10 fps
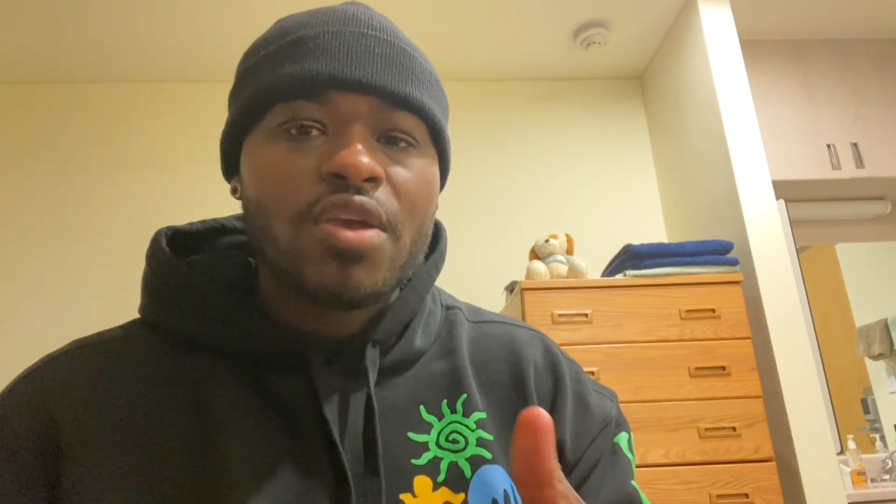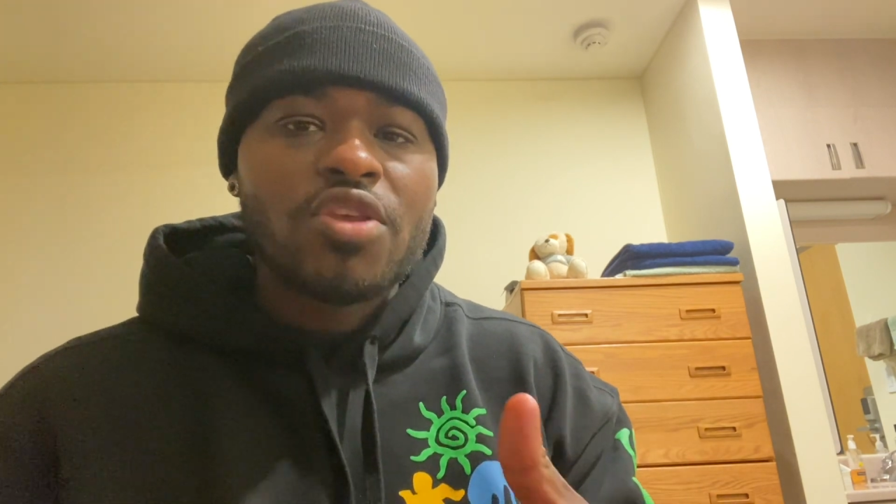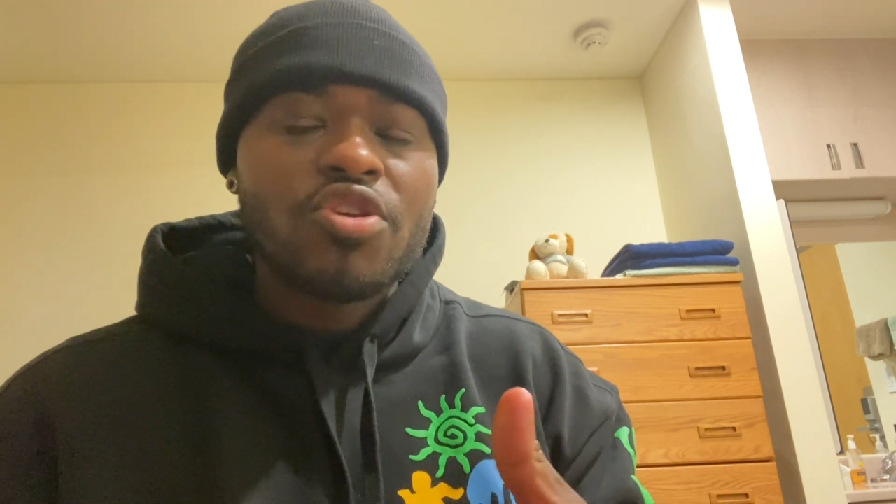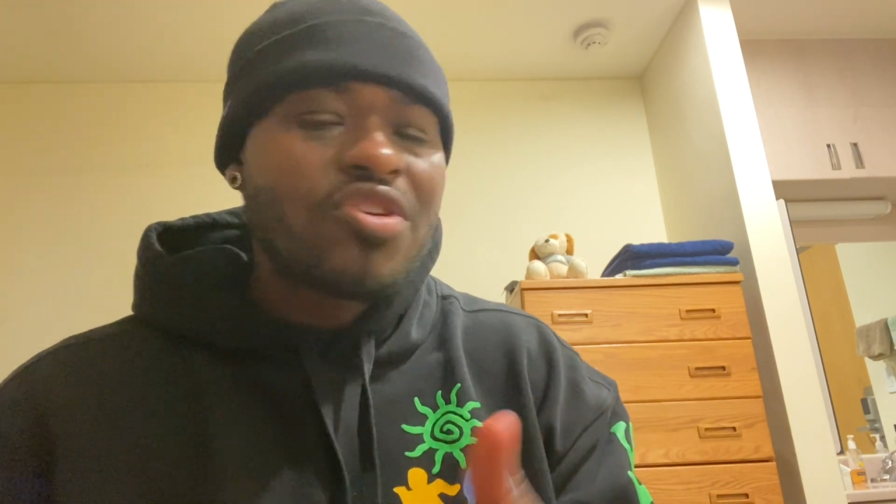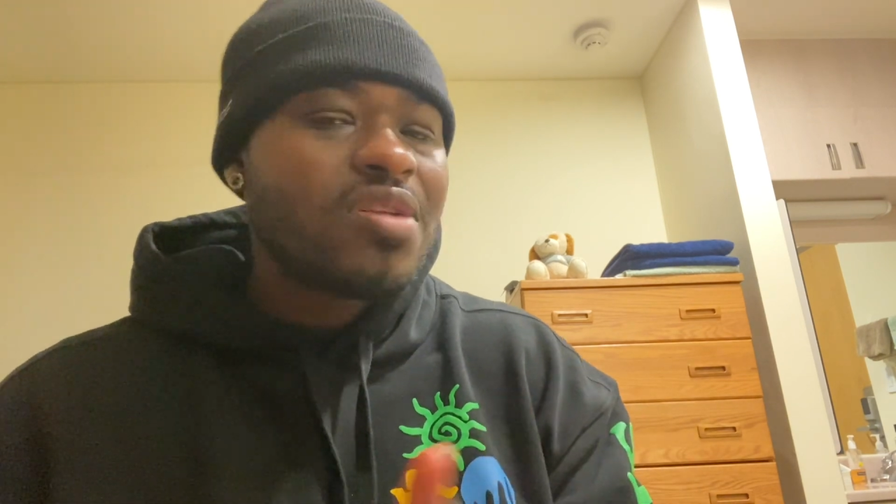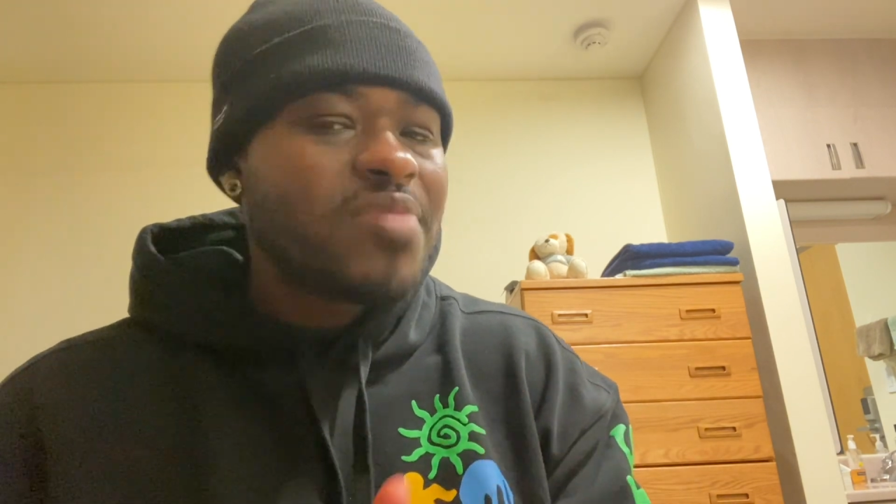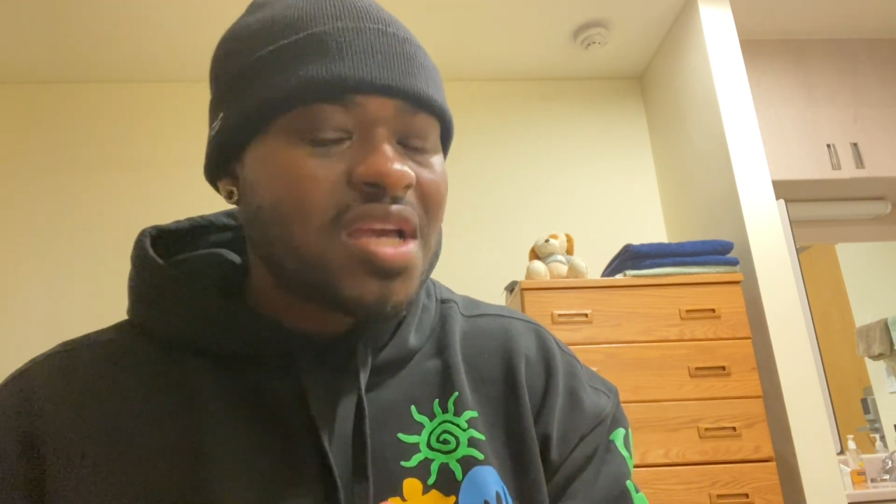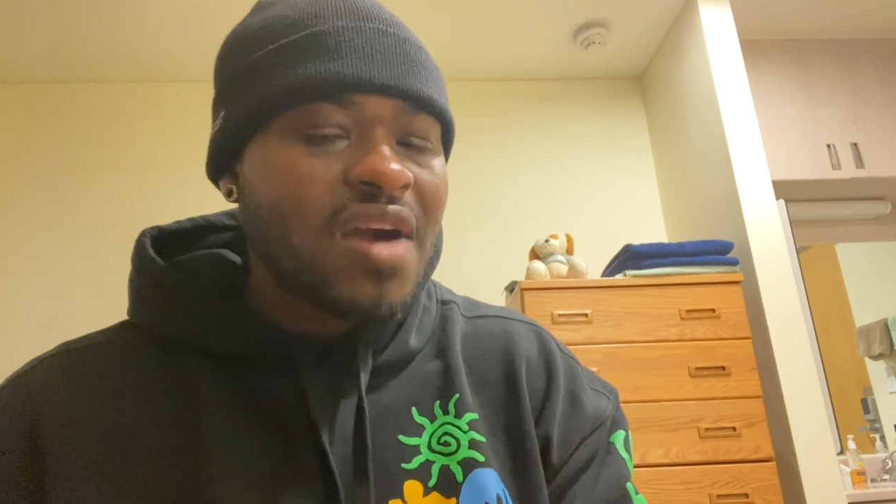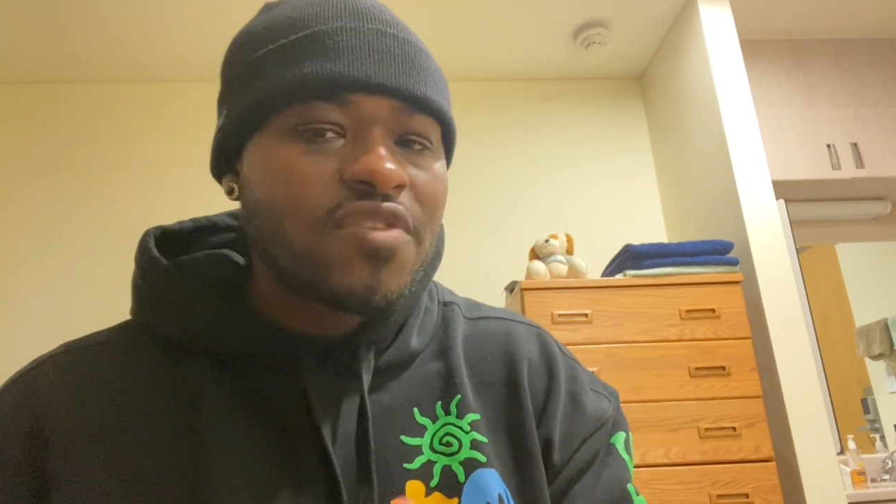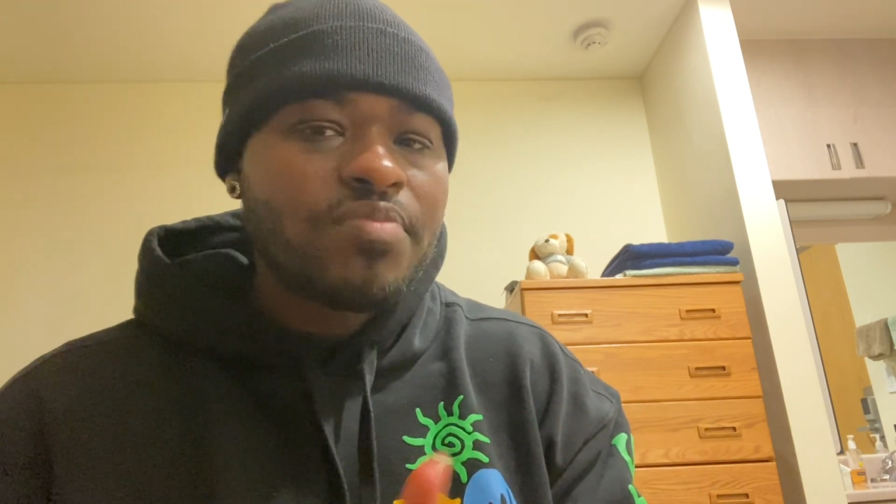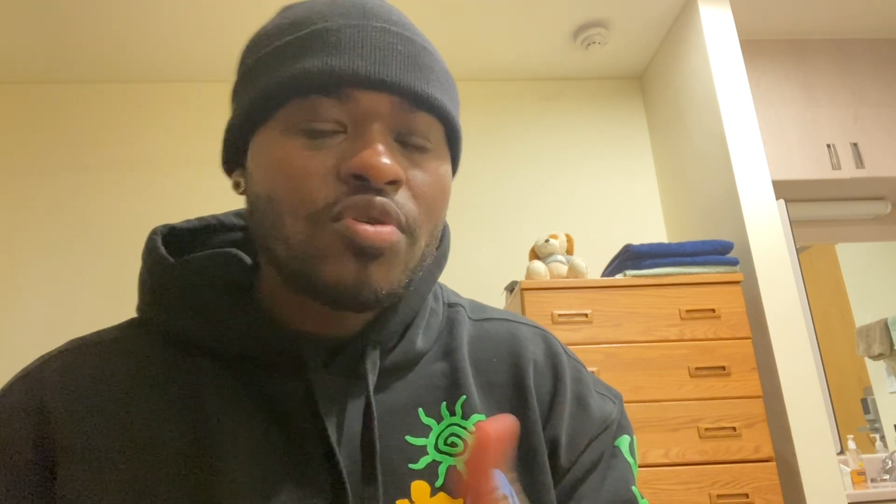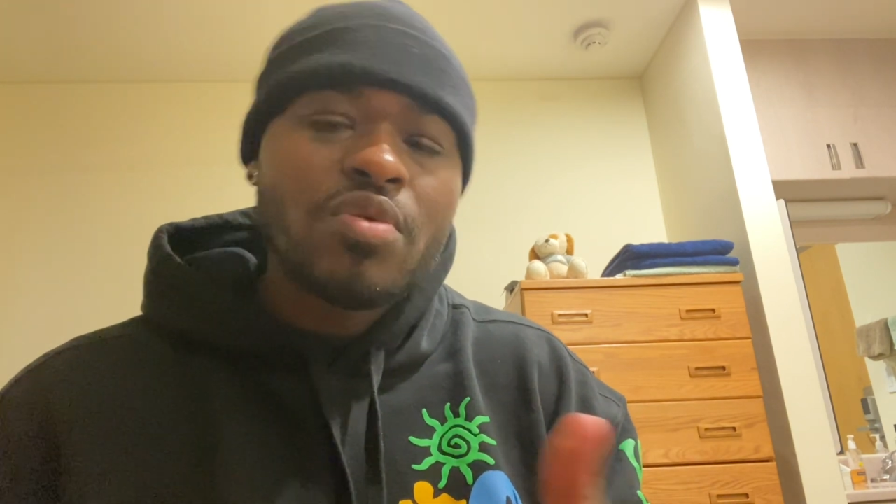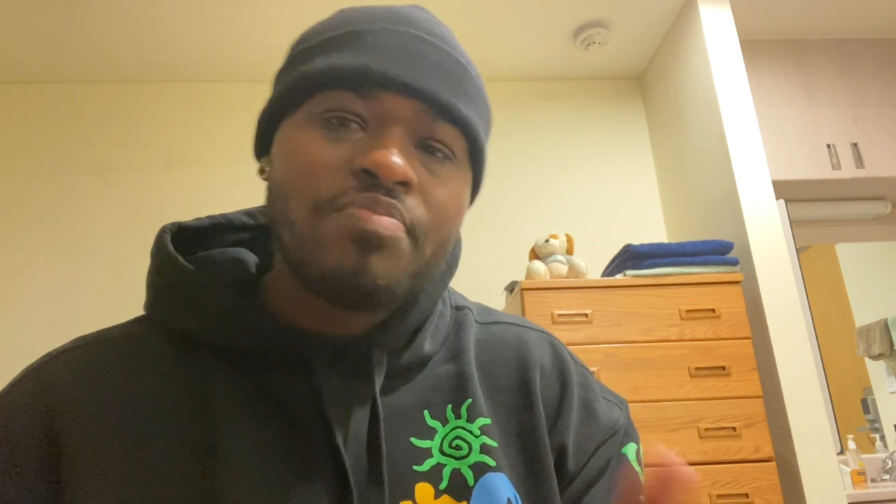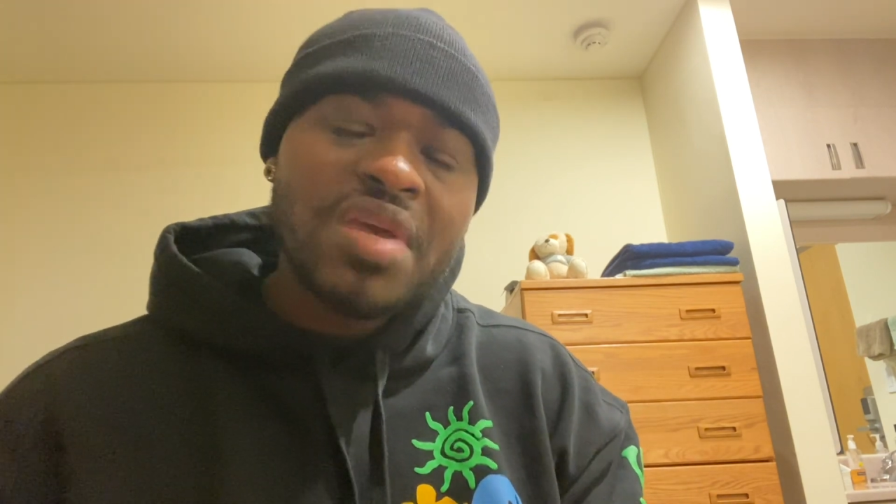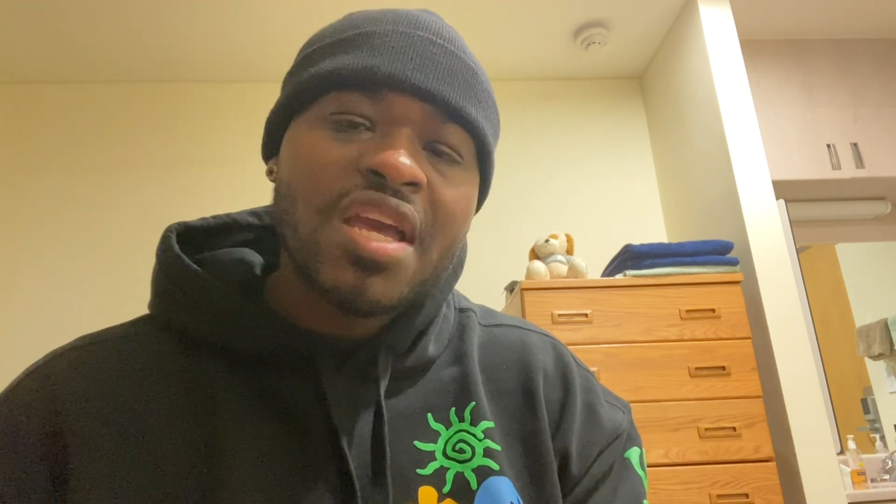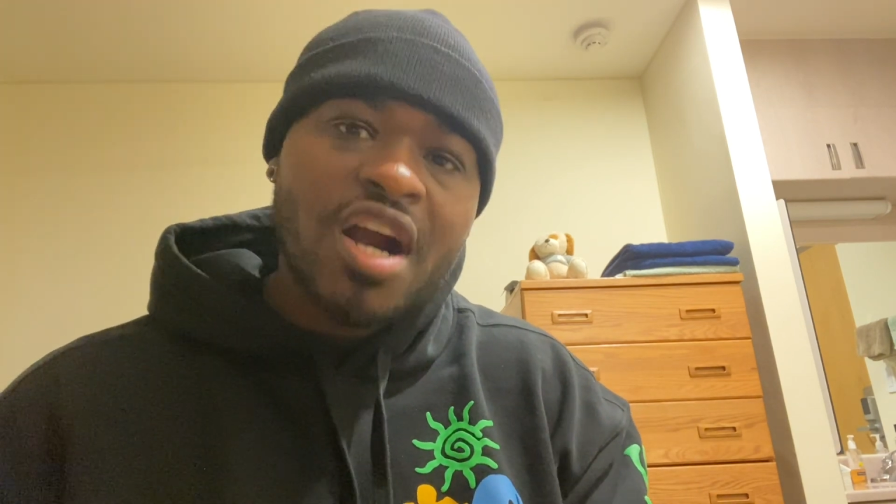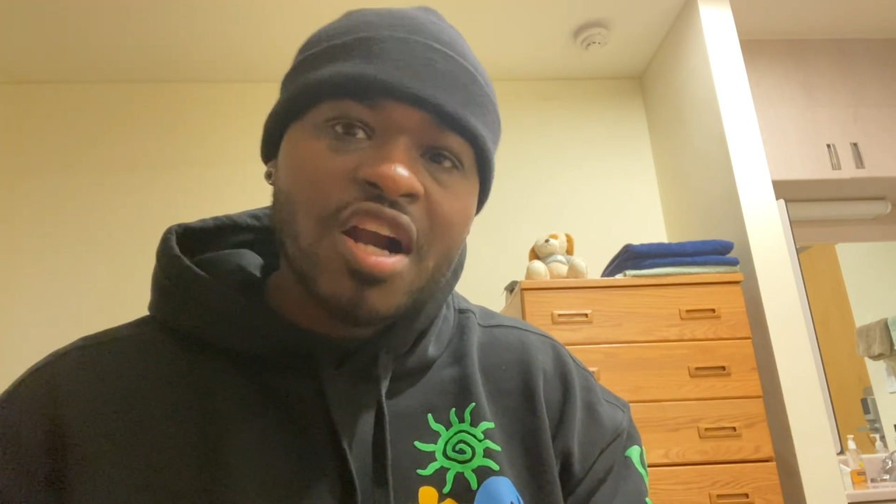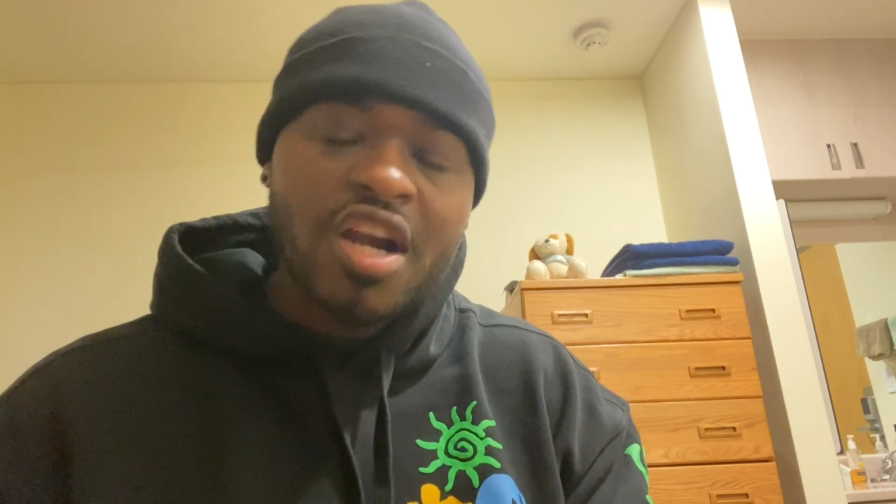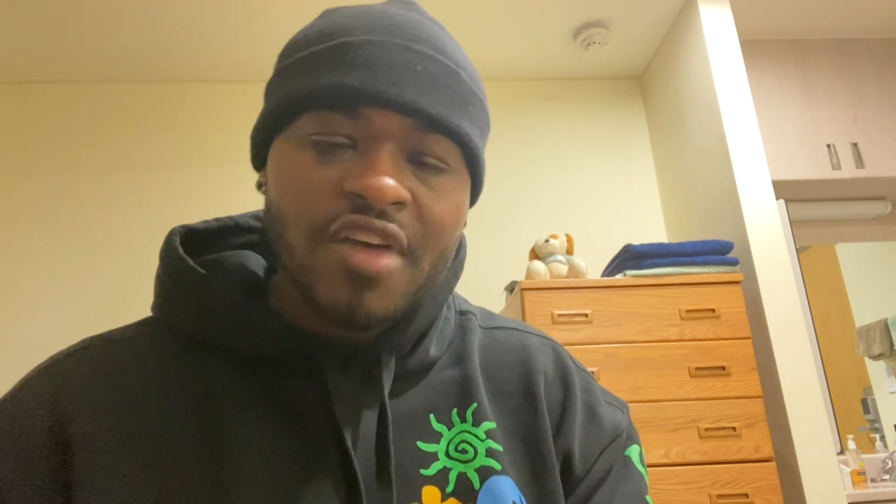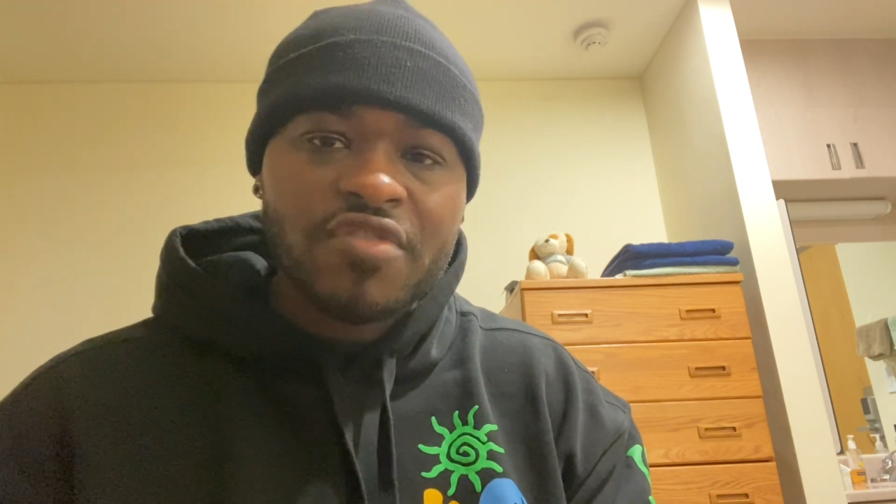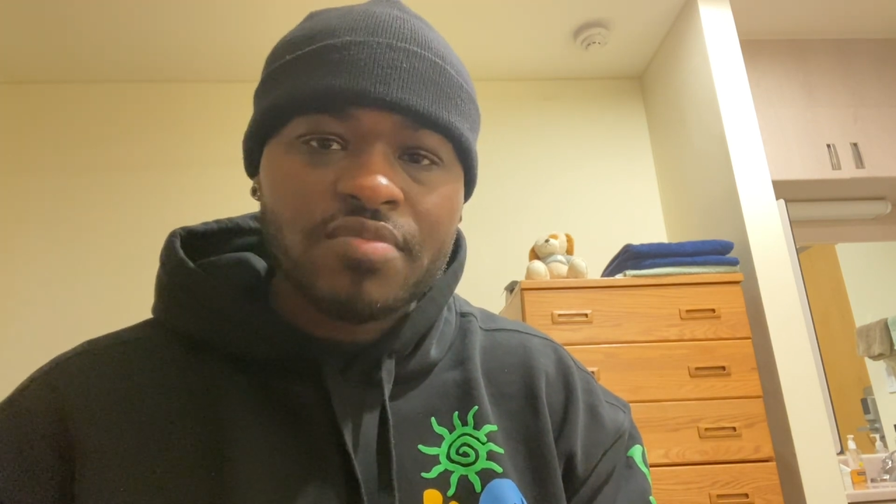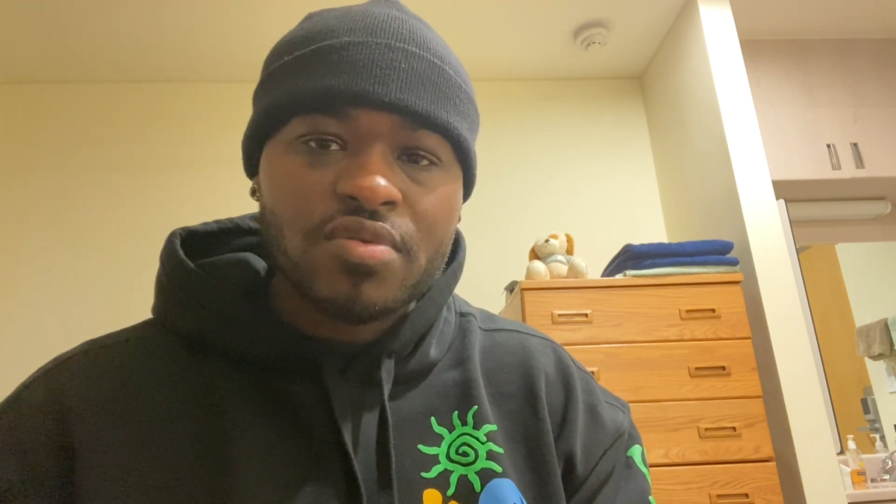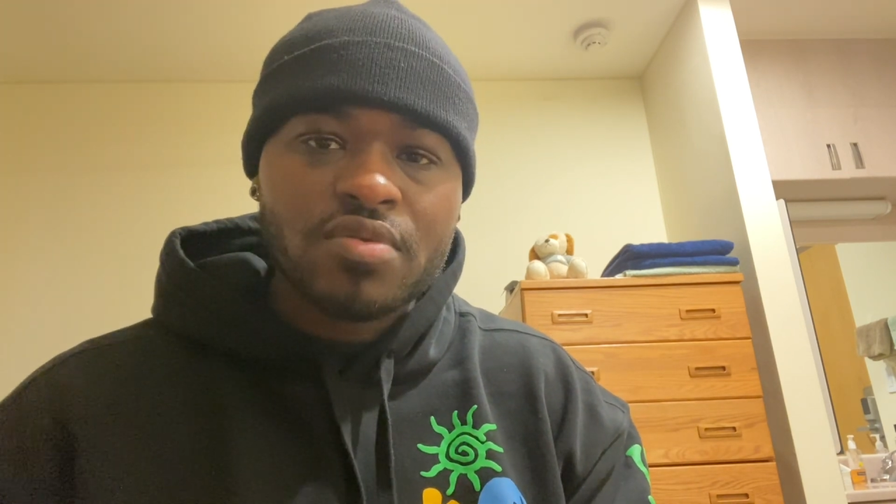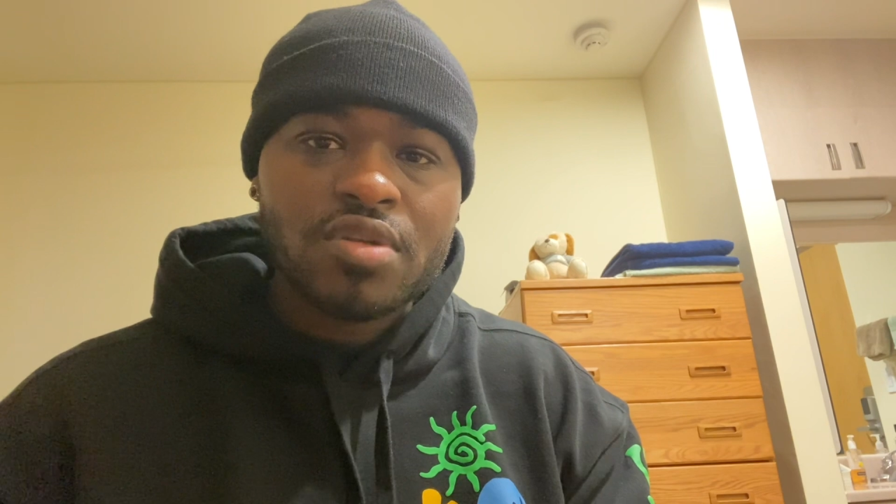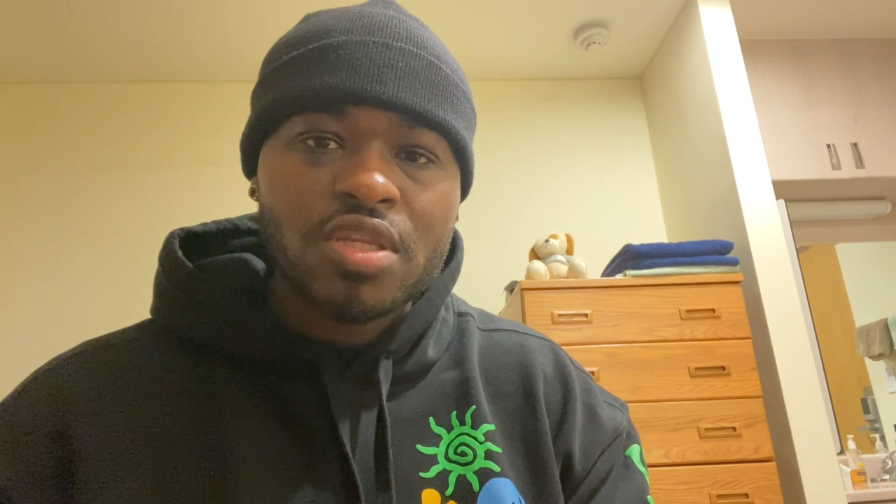you're going to be comfortable with being uncomfortable.